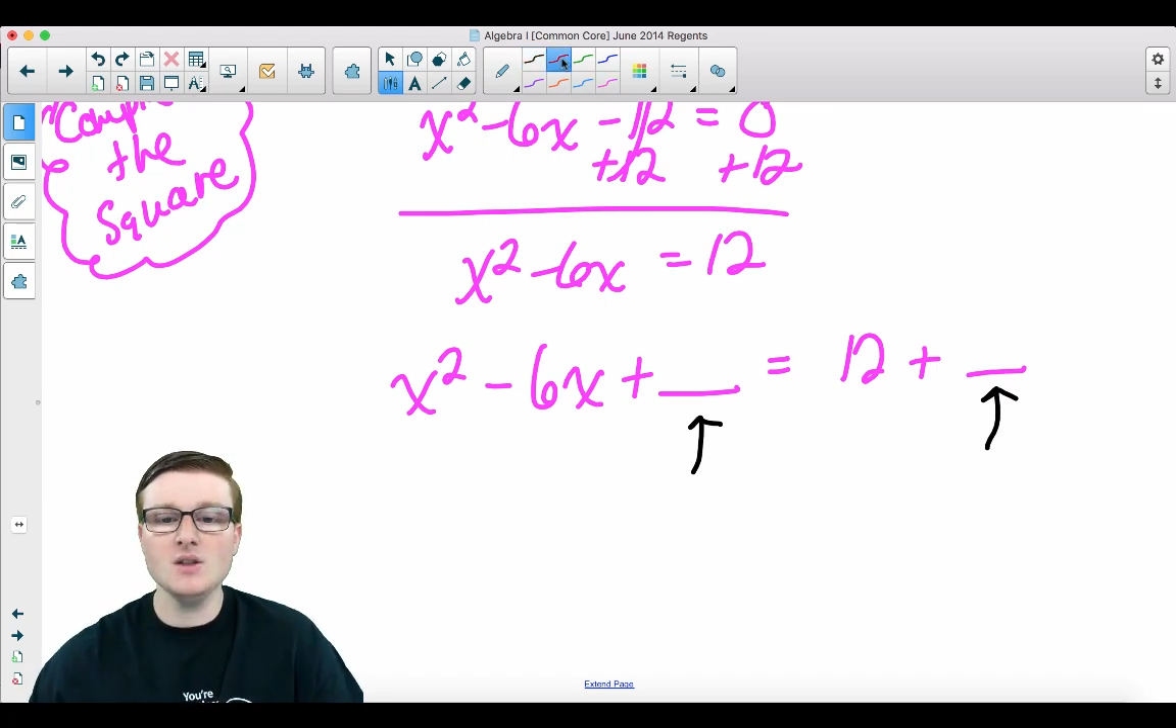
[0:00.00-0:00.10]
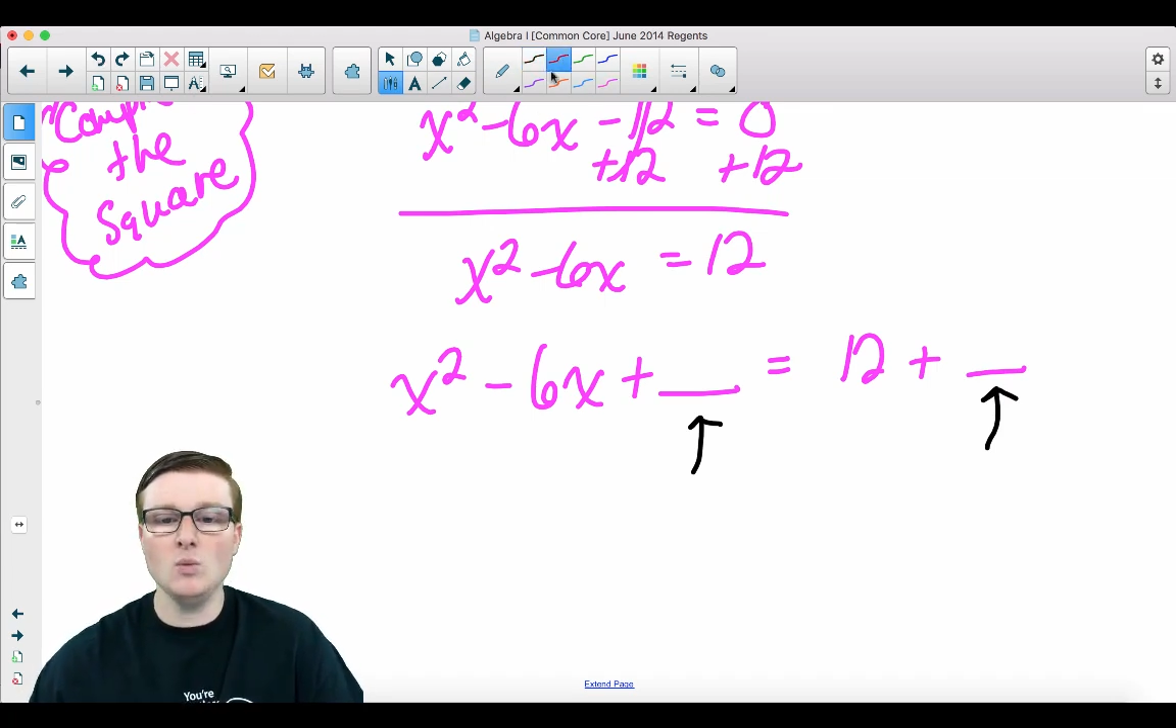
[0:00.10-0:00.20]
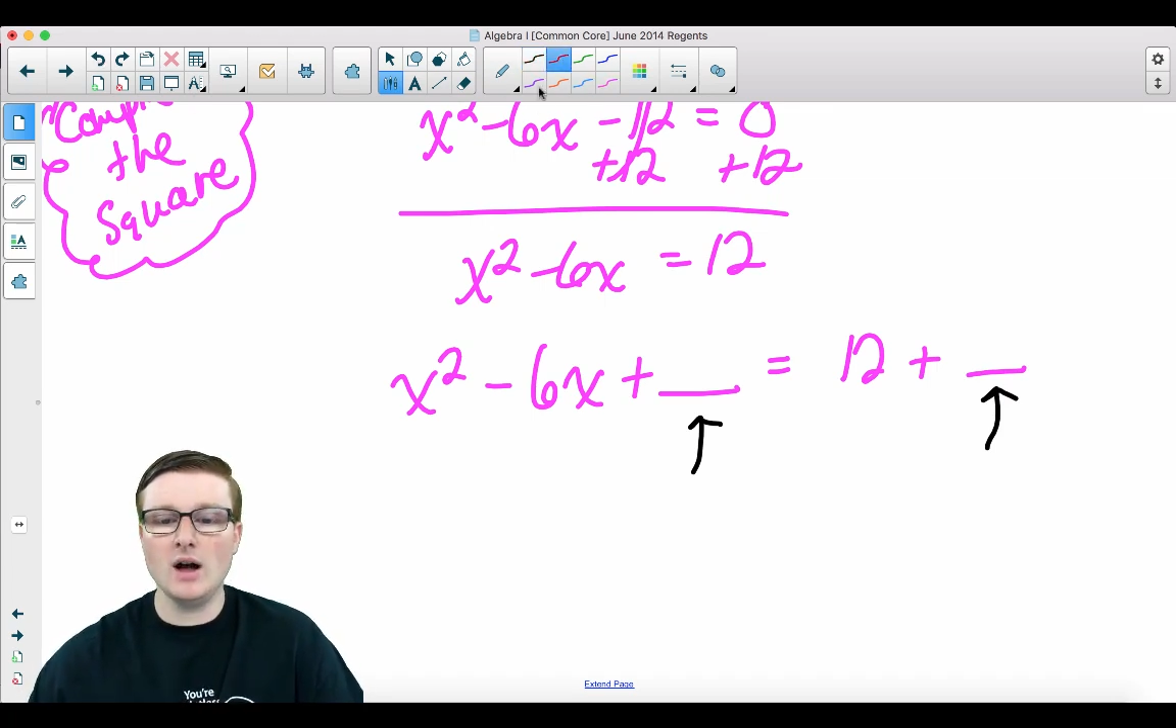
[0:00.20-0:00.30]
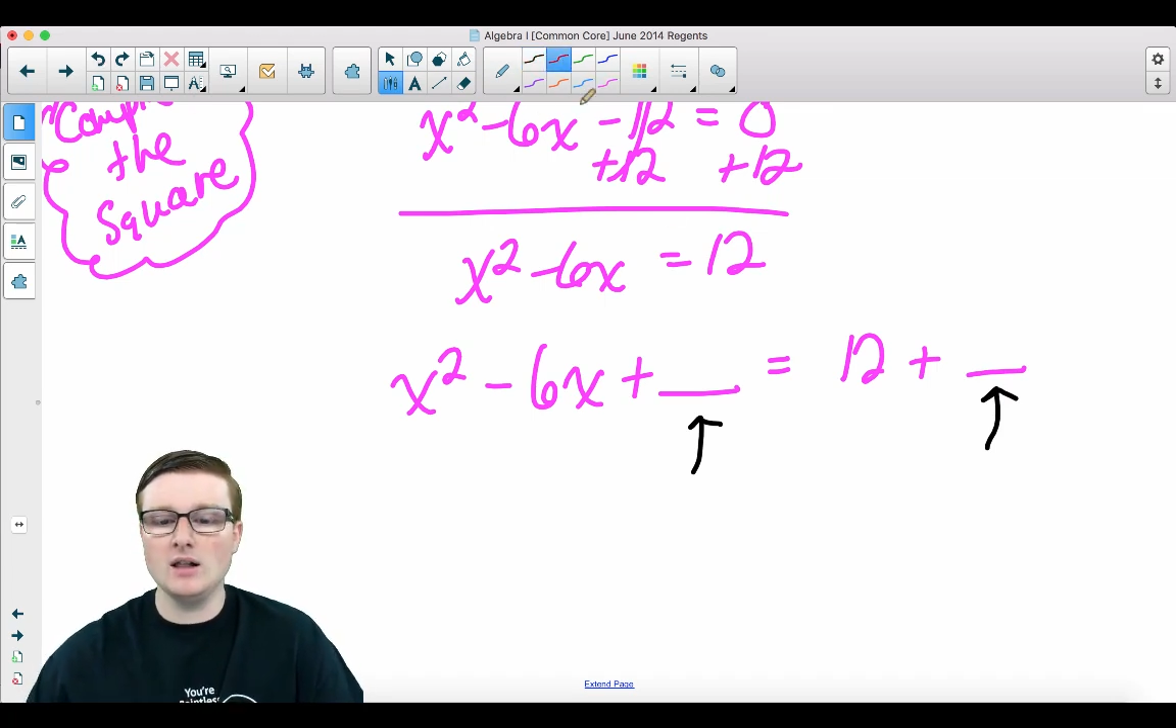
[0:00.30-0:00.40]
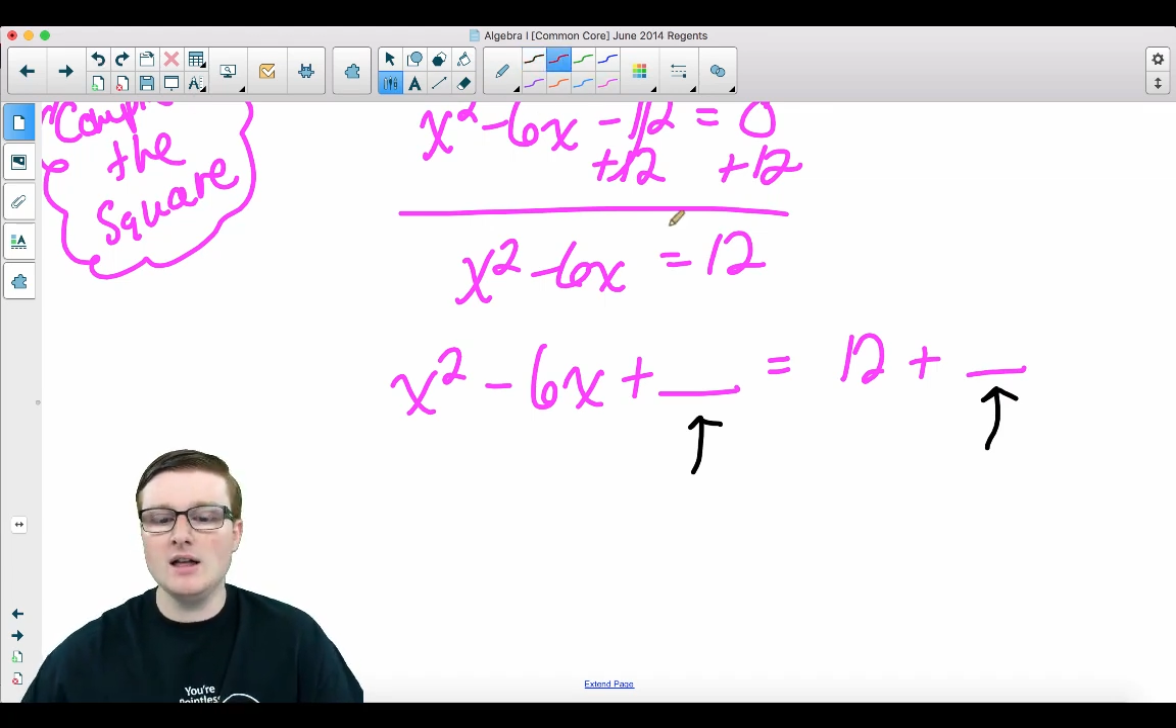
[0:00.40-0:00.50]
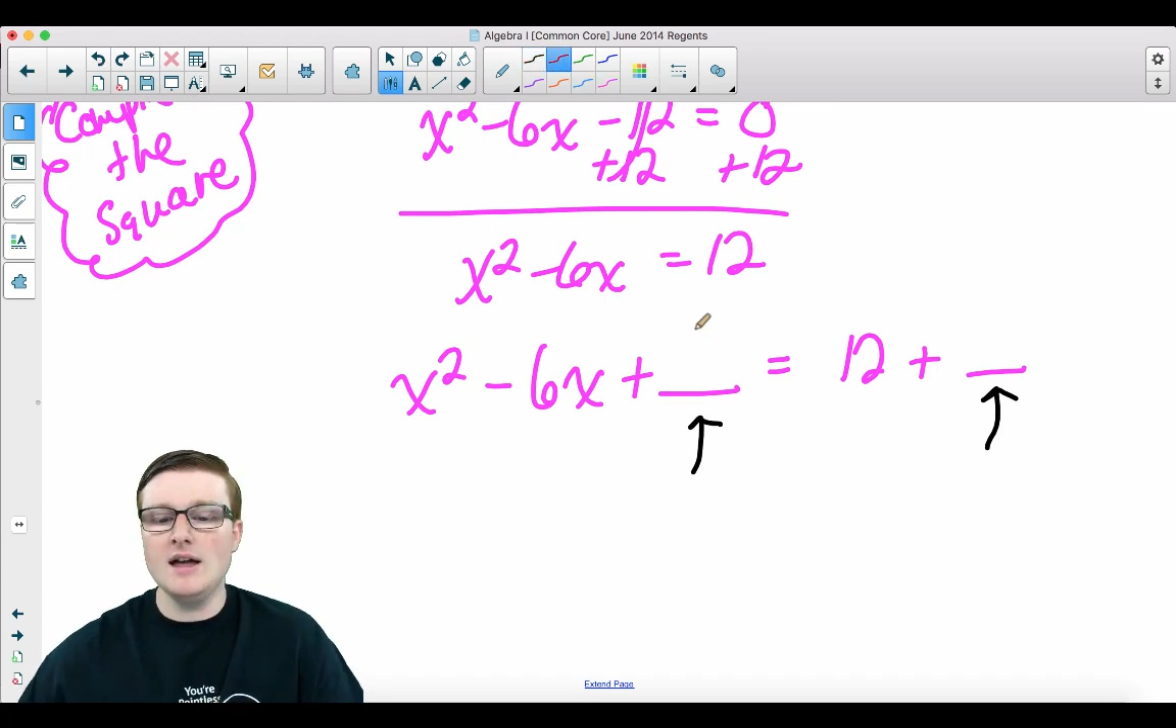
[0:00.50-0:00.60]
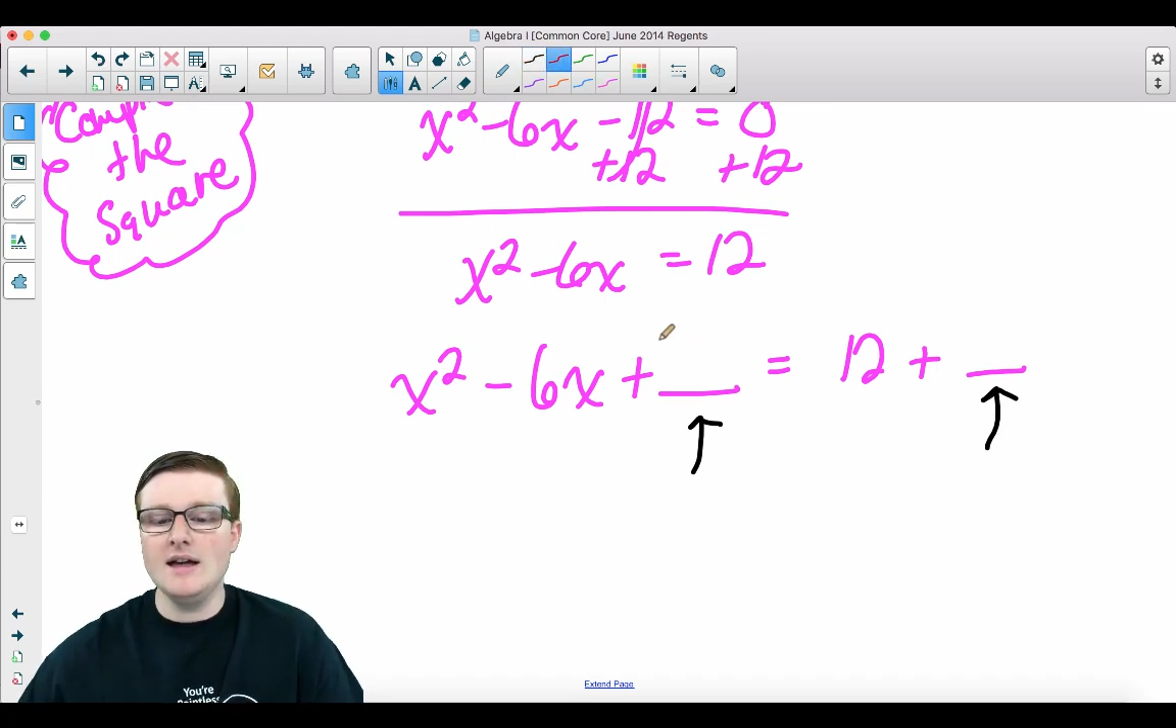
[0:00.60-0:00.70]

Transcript: Well,